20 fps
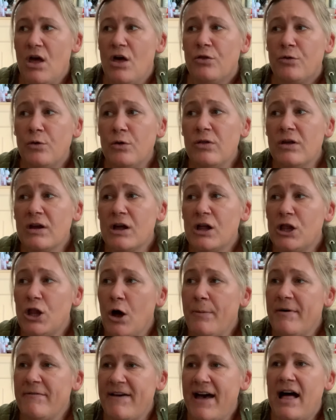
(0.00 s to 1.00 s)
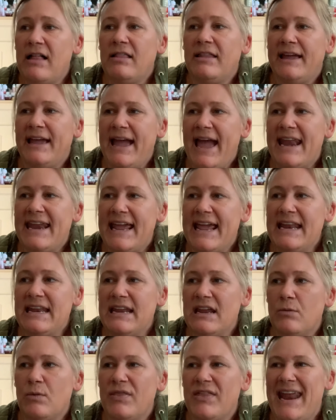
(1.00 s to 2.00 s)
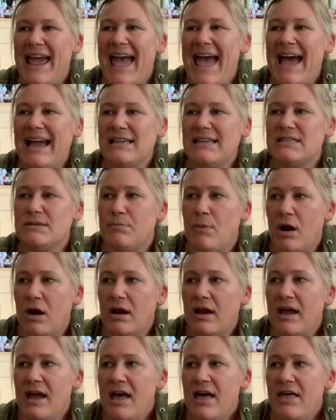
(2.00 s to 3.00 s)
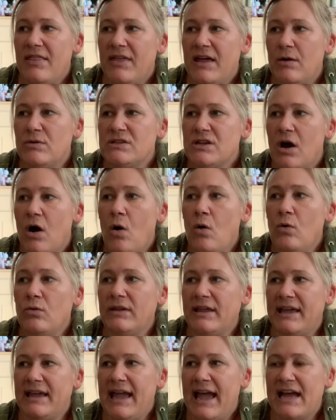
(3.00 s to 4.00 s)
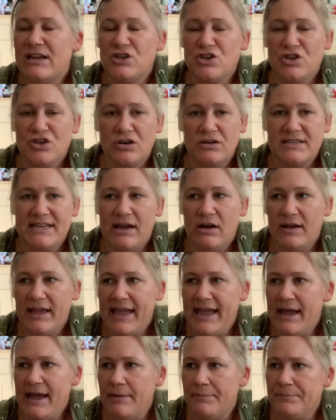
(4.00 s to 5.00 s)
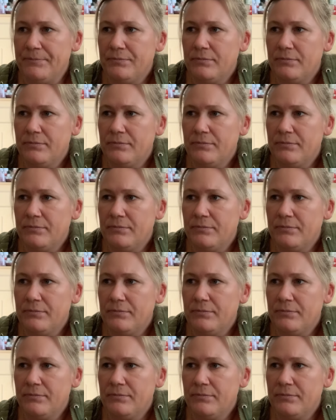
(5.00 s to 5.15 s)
through the Coloma Valley, and ended with an X mark that it was only at Shirttail Camp.